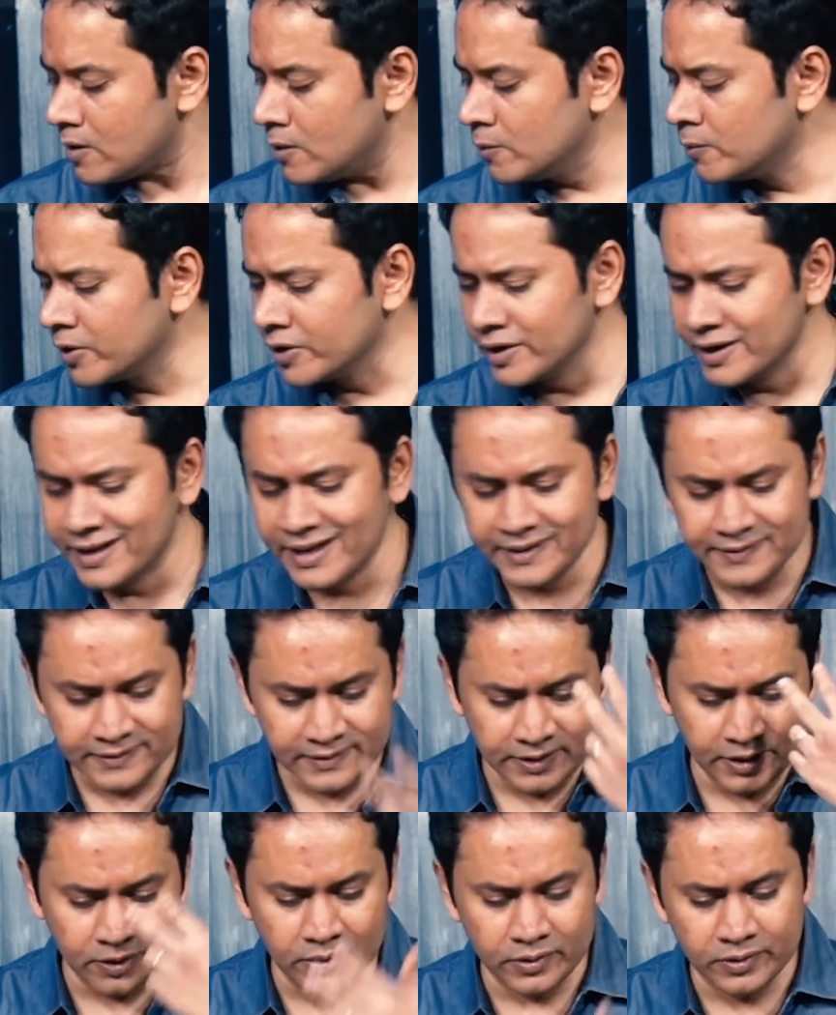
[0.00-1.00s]
We're going to get,
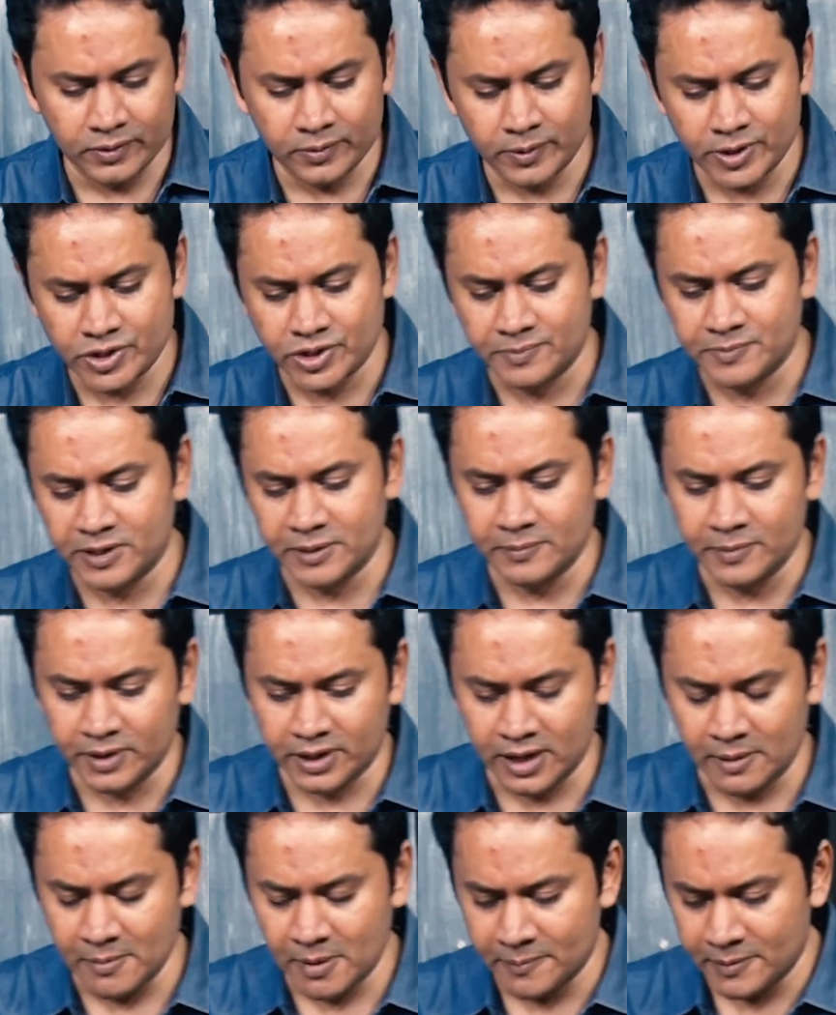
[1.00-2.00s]
you know, the worship team to
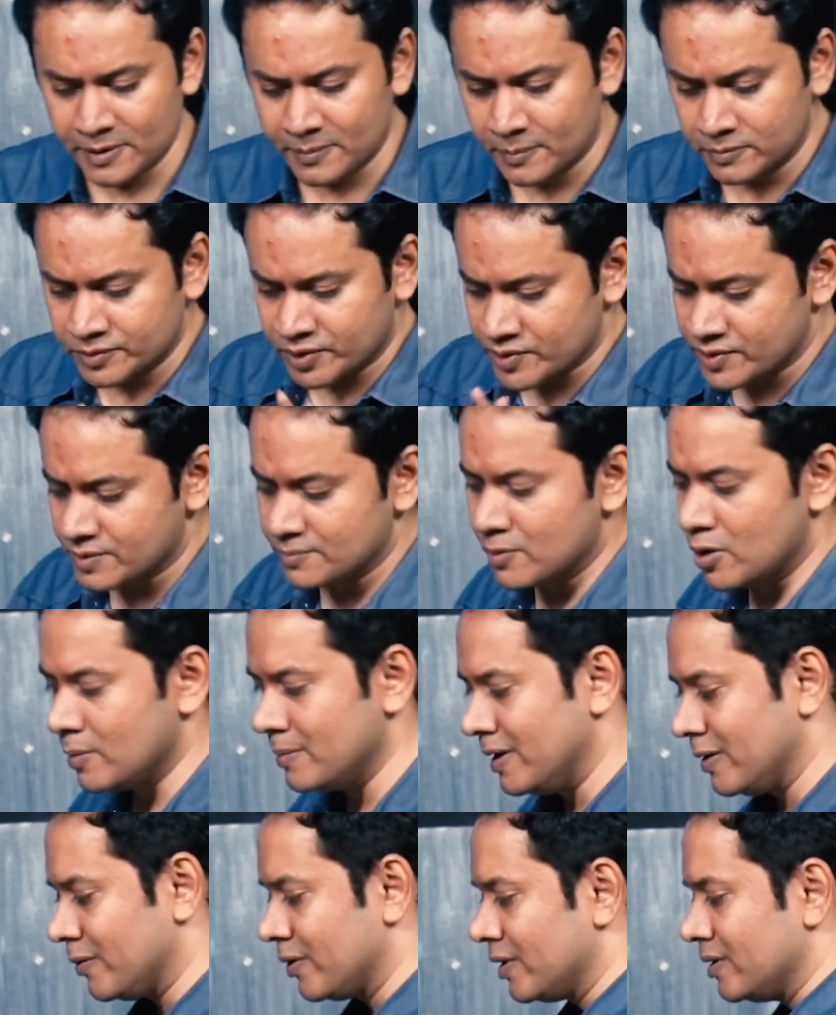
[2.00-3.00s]
come up in a, just a
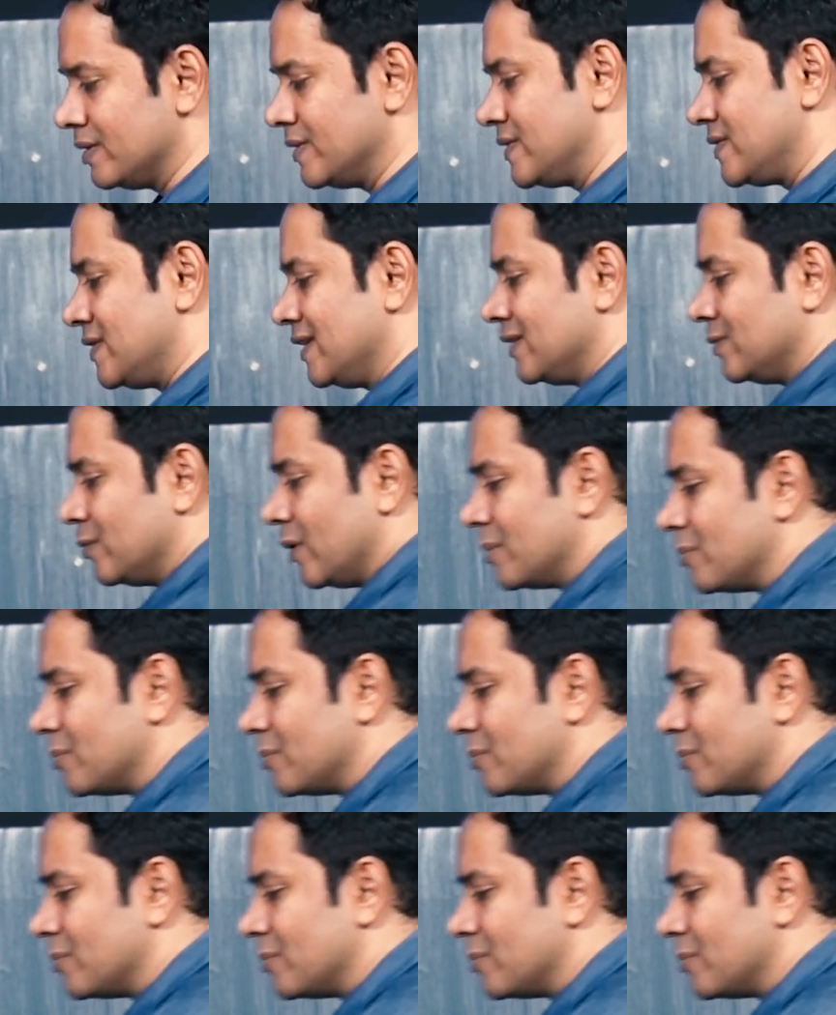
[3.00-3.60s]
moment. I'm going to sing one